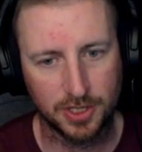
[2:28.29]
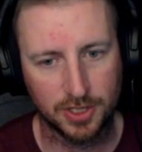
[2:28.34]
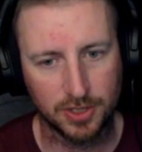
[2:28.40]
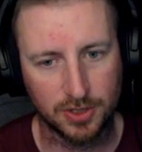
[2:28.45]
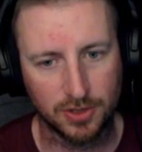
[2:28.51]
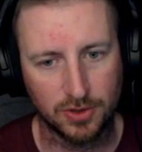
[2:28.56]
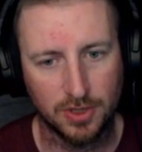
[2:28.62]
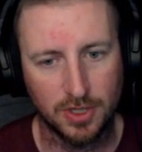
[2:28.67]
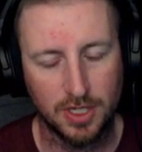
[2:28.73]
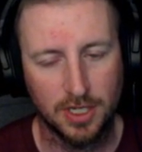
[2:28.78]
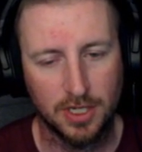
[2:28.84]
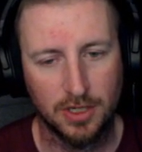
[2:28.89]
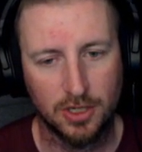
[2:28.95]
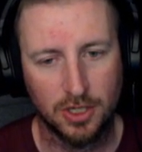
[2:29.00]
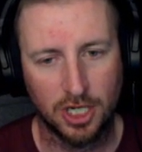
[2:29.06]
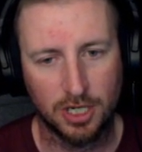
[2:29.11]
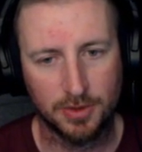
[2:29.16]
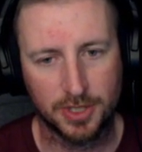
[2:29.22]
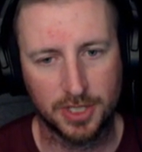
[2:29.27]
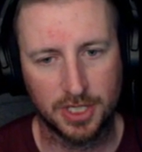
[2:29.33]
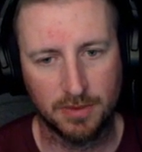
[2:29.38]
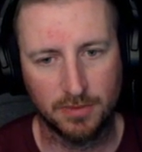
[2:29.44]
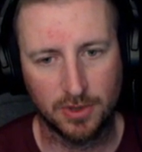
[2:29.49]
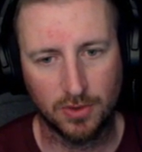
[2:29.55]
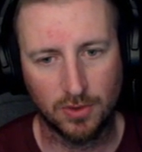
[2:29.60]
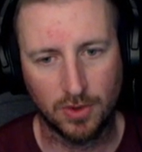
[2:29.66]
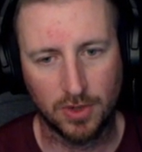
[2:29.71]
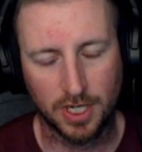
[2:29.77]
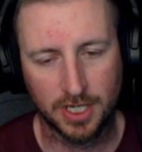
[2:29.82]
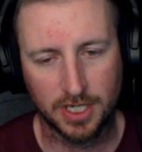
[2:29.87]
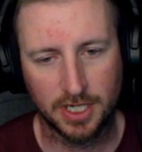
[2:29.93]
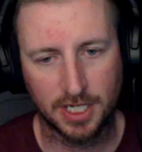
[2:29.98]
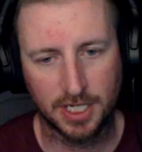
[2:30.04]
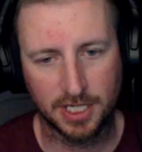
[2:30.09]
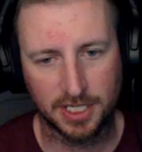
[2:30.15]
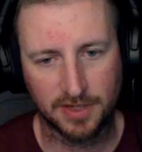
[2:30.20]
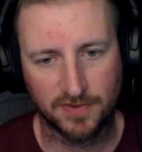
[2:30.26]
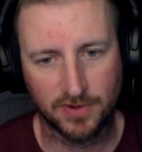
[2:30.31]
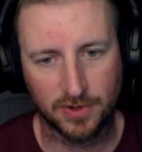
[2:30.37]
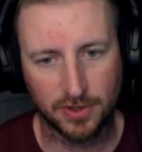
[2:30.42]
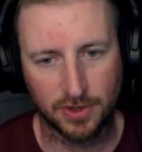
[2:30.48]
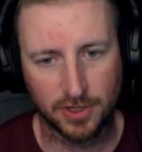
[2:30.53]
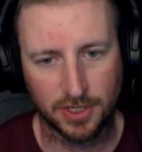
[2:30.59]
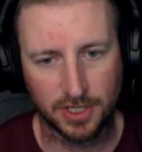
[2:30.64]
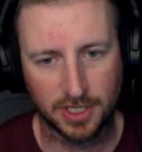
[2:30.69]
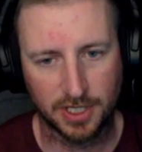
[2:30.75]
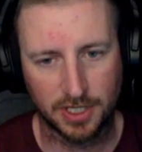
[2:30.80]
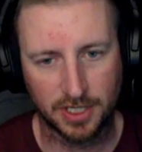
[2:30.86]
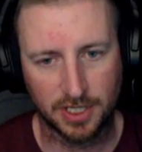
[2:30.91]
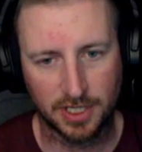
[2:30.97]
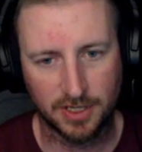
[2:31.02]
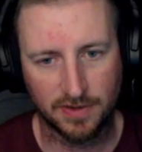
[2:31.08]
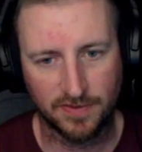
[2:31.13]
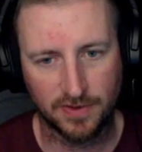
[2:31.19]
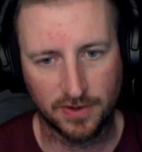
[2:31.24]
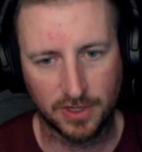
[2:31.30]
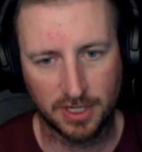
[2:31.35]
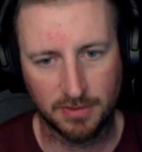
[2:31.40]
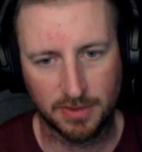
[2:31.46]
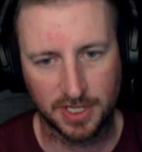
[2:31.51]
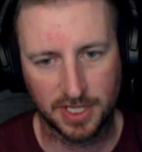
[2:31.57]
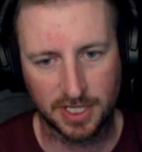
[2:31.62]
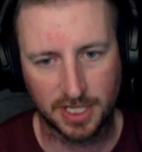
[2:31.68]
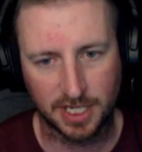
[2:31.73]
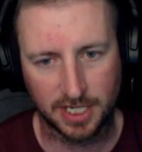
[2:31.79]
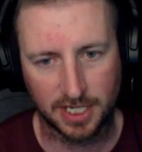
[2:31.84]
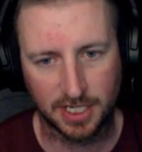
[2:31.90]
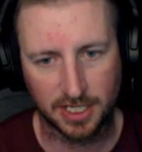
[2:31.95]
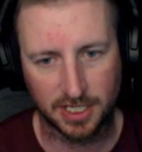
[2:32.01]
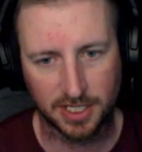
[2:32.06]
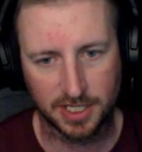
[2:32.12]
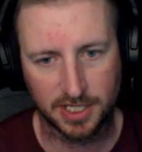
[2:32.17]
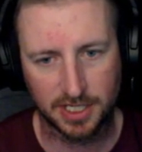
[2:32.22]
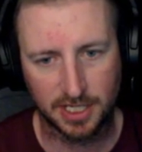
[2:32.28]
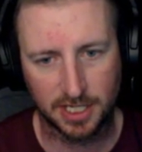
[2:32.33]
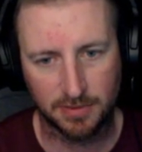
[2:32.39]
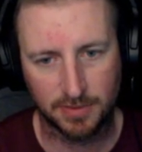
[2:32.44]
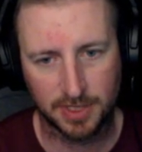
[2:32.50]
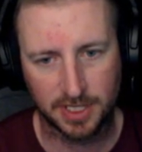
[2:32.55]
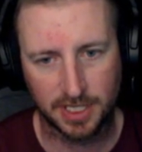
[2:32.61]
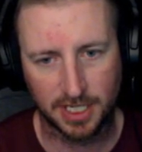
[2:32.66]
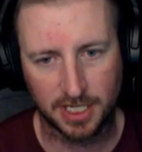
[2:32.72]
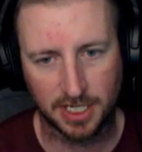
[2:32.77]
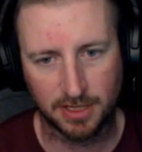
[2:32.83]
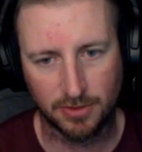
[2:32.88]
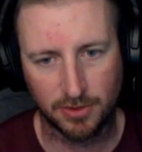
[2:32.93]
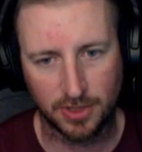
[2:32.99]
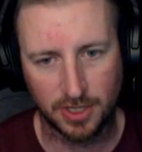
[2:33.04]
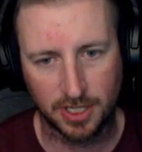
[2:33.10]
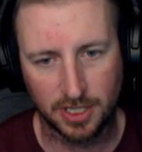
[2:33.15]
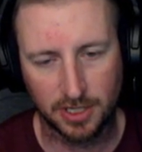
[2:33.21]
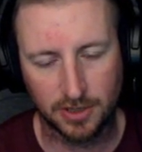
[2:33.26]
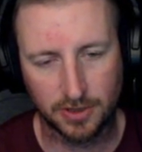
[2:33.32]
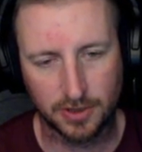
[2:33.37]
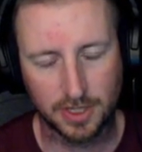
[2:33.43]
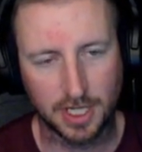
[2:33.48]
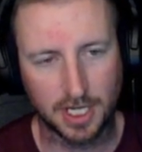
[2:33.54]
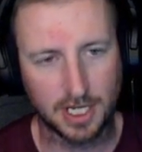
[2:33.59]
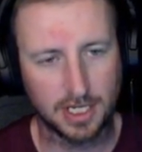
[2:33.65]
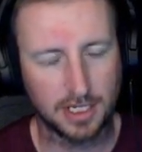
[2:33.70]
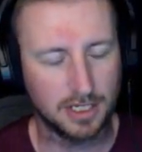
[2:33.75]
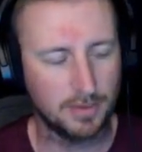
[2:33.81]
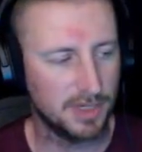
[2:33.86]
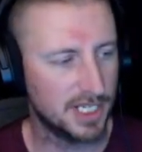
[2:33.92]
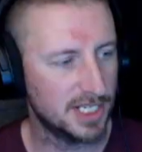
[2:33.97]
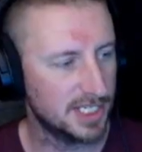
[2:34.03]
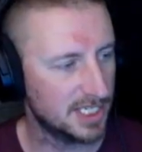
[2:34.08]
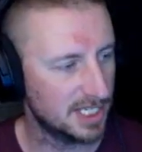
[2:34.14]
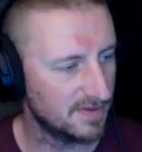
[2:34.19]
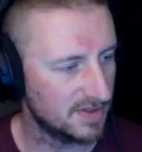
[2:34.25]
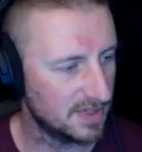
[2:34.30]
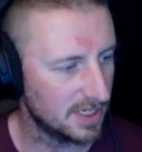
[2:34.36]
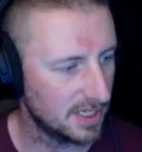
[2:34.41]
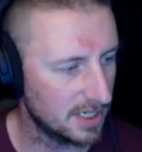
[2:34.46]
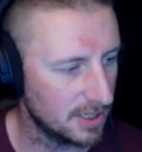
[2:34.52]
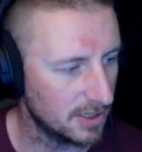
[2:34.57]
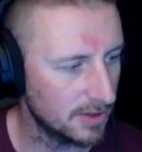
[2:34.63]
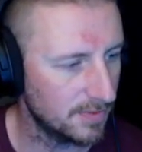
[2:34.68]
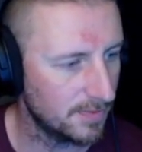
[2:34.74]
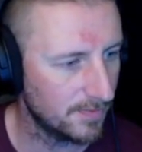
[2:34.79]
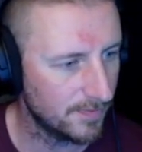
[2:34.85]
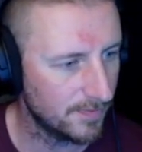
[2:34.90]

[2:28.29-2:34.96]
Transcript: So option number 1 is if you're gonna be standing, let's say I'm standing about here. Okay, I'll make a safe state here.